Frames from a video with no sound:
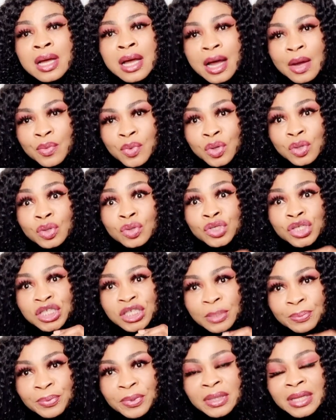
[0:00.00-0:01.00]
I'm going to
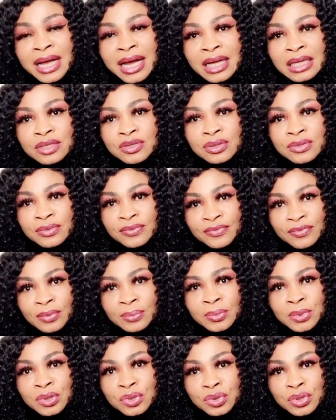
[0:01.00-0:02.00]
ship it out
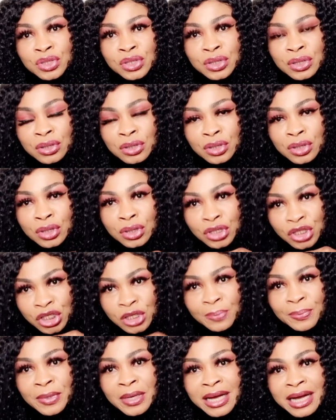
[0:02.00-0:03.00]

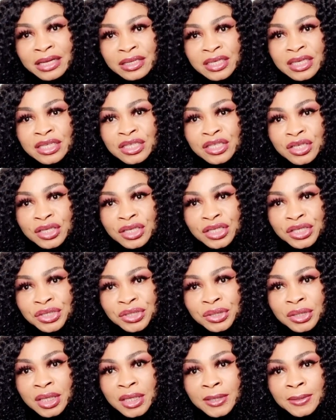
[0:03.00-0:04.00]
ship it out
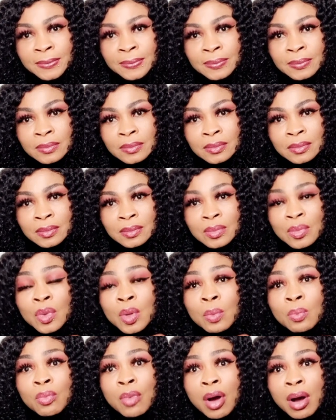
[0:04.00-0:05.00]
international.
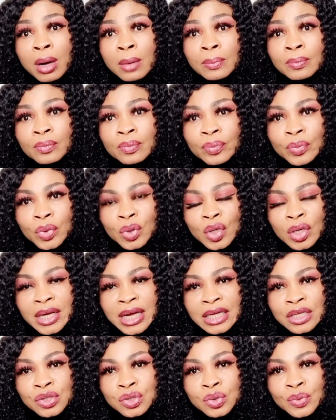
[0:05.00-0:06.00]
Mom, you
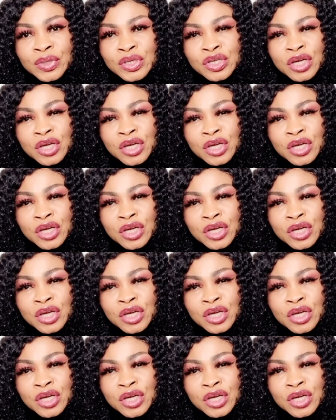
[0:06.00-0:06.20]
can do it.